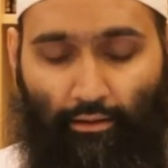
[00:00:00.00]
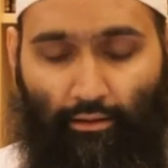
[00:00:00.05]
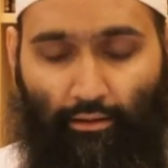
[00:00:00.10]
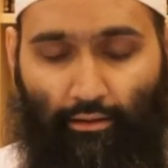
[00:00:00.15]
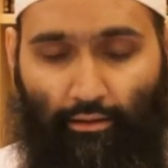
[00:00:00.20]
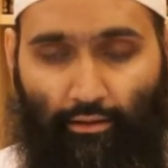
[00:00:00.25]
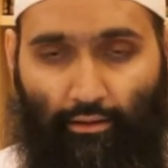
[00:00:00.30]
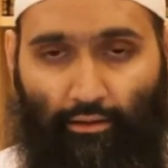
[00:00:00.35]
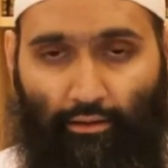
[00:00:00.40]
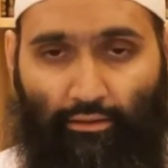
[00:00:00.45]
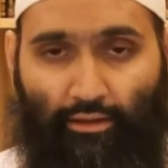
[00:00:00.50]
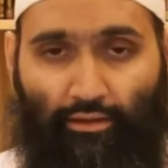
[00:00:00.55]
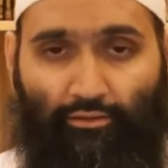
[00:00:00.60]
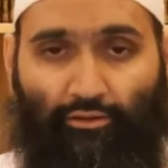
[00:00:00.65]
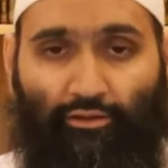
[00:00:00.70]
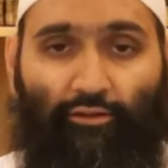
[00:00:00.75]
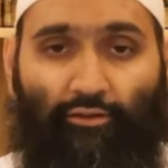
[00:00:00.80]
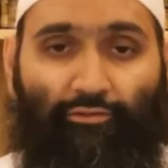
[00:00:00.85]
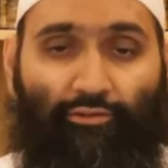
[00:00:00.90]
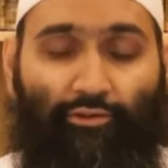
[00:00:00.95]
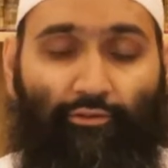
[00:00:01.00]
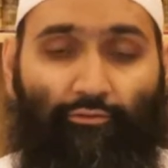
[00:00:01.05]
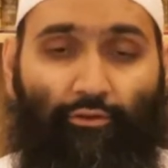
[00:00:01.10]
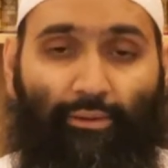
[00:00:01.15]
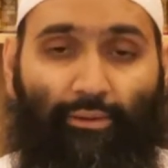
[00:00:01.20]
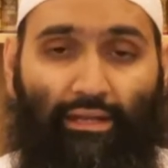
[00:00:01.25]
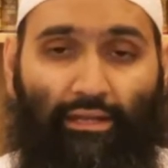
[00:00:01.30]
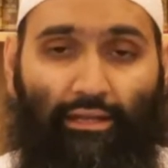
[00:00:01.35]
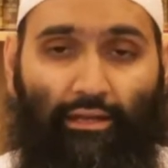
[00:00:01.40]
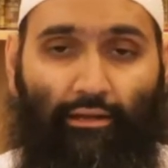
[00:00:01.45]
there's a difference of
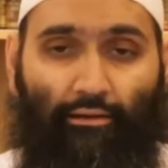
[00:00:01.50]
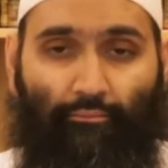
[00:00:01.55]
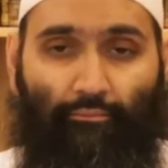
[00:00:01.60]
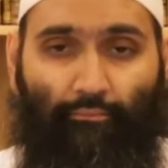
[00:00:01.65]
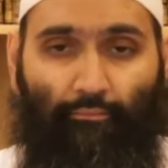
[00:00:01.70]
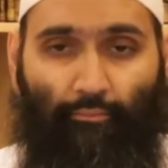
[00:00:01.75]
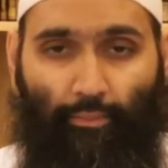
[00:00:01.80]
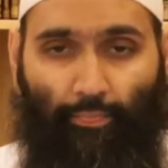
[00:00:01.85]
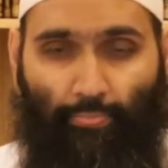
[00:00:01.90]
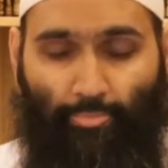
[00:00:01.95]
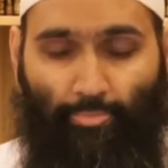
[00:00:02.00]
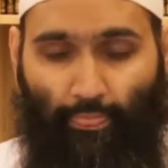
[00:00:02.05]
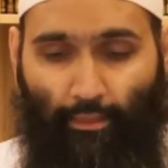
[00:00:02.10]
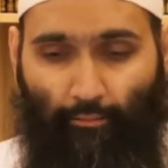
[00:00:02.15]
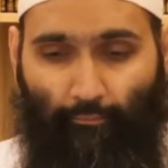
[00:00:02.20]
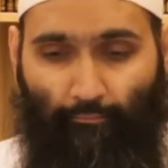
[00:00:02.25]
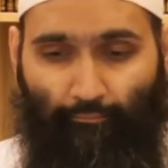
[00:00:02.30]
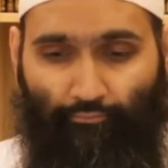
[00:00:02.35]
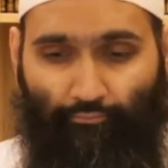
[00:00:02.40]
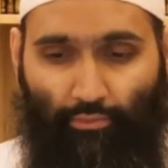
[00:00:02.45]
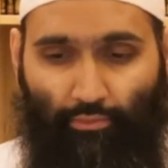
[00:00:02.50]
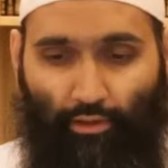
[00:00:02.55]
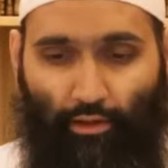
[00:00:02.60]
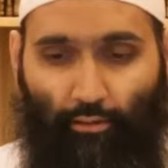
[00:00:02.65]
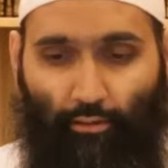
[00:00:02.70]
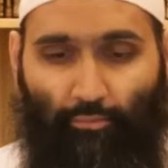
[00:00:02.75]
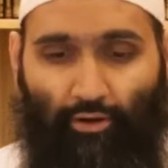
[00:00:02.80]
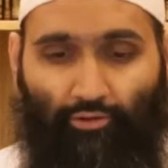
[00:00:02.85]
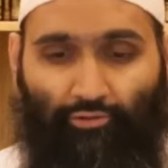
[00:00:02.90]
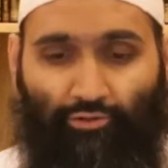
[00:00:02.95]
opinion
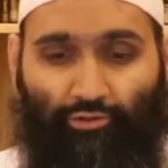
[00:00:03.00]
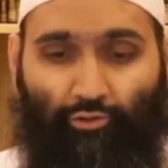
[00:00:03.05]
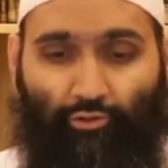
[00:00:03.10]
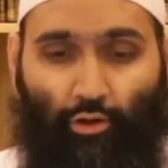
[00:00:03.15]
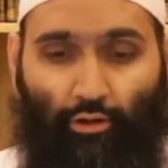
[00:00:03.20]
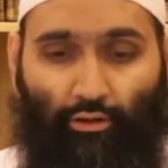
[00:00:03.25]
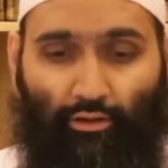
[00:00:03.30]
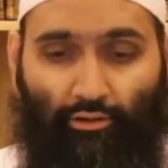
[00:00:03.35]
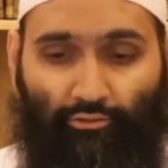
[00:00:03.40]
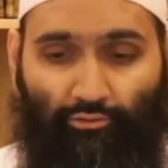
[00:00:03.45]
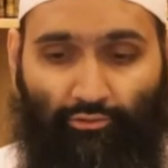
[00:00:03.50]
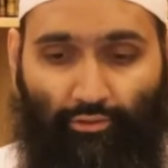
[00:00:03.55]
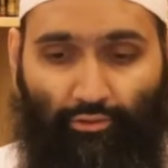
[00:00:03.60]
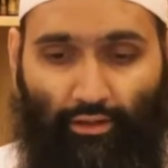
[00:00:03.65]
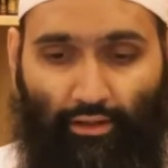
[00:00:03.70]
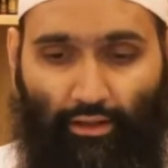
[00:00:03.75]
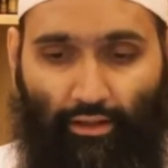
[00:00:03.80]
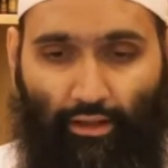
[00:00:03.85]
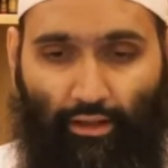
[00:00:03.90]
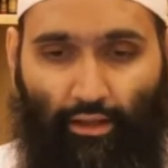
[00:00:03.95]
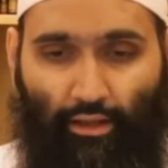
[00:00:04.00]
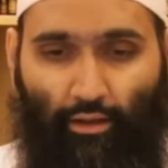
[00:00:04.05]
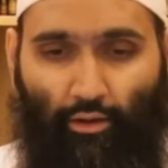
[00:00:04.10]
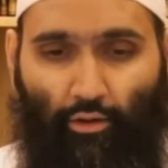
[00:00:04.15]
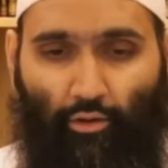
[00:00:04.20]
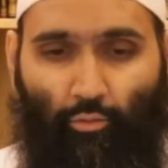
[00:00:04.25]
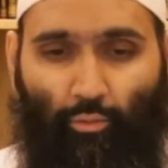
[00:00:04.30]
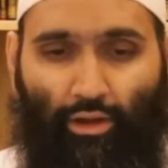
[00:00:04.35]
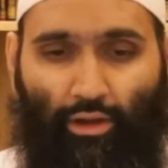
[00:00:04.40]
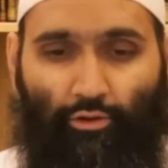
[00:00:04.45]
amongst the scholars
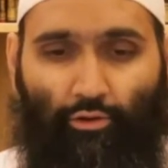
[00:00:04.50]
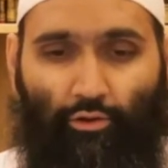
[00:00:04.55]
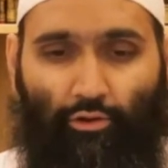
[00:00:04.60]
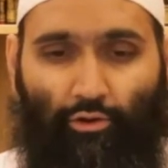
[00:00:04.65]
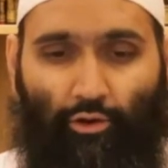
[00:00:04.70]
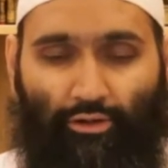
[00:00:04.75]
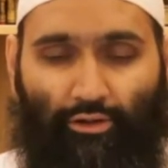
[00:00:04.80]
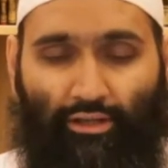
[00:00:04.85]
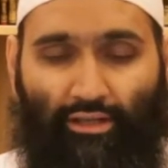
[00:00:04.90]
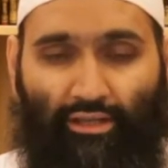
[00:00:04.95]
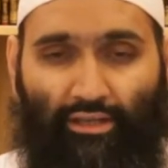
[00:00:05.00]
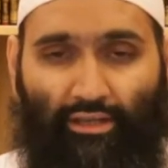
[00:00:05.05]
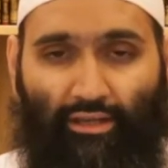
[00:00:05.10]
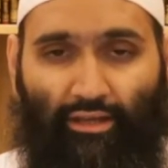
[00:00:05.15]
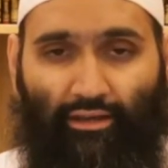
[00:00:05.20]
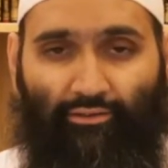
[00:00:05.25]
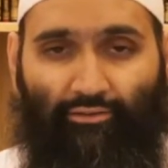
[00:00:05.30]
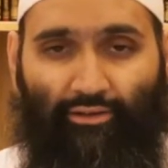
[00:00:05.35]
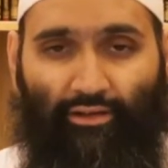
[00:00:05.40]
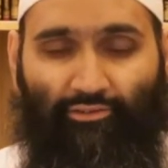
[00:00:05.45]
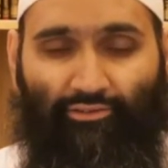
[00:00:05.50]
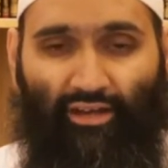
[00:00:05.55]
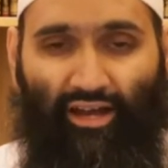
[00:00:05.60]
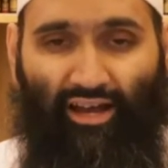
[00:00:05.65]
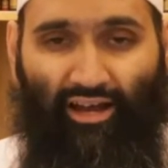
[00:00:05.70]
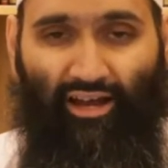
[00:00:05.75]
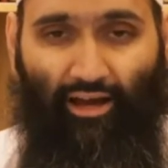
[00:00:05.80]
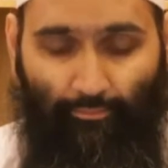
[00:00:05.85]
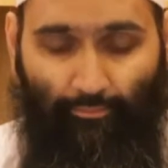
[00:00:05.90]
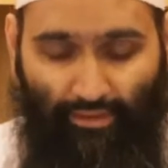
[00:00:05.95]
whether or not he is a
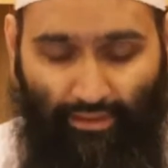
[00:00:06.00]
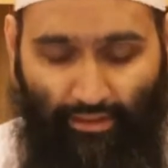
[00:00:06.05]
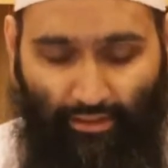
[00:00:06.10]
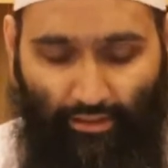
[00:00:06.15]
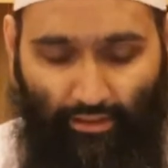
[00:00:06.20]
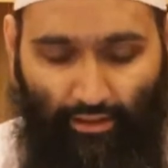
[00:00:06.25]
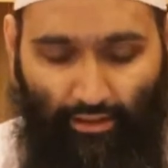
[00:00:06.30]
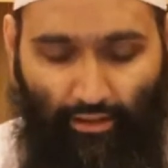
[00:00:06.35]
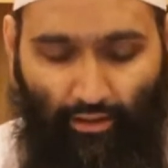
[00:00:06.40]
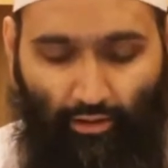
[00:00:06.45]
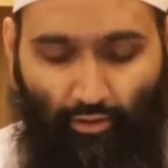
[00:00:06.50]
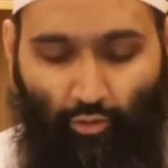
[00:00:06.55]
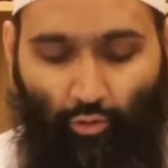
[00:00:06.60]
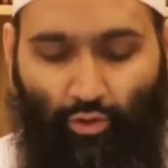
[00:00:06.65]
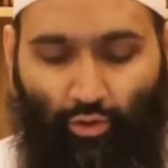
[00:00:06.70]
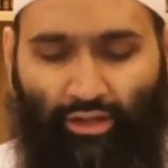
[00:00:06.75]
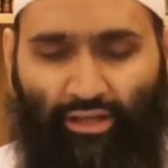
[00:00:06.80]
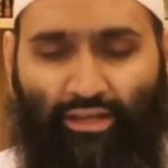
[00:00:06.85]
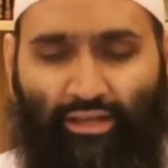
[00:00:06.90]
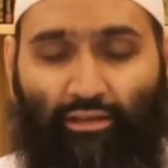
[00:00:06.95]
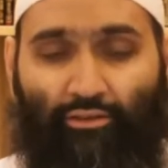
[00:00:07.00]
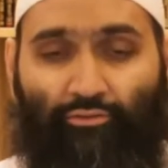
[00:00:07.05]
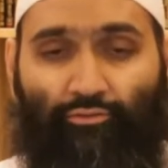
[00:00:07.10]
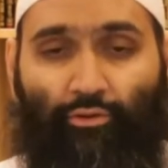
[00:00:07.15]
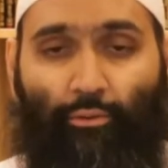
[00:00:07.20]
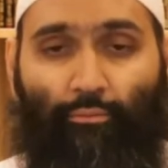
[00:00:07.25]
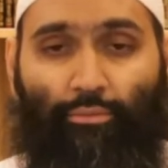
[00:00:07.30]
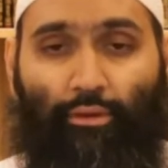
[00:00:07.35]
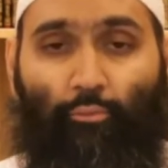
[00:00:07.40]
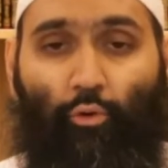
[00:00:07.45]
Sahabi or he is
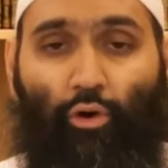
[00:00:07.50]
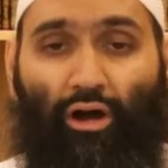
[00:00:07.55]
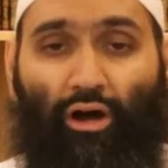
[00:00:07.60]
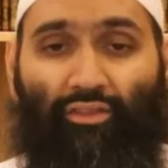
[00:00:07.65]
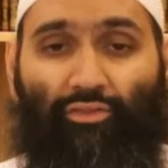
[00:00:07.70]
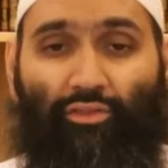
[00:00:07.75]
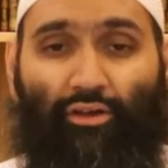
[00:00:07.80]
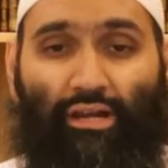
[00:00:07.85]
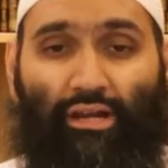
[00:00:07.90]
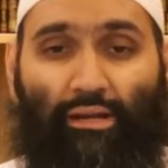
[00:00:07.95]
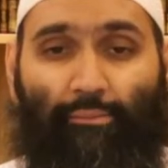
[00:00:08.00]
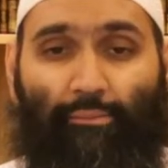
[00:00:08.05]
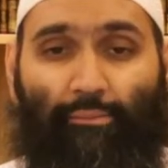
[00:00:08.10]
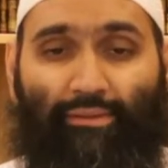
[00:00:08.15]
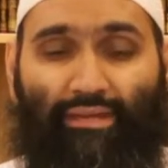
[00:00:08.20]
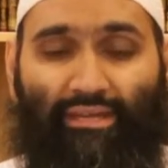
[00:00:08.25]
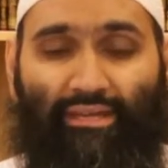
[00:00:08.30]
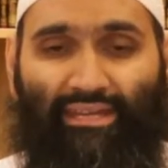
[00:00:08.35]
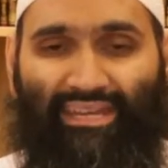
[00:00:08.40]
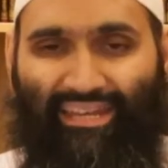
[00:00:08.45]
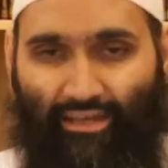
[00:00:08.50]
from the Mukhadrameen.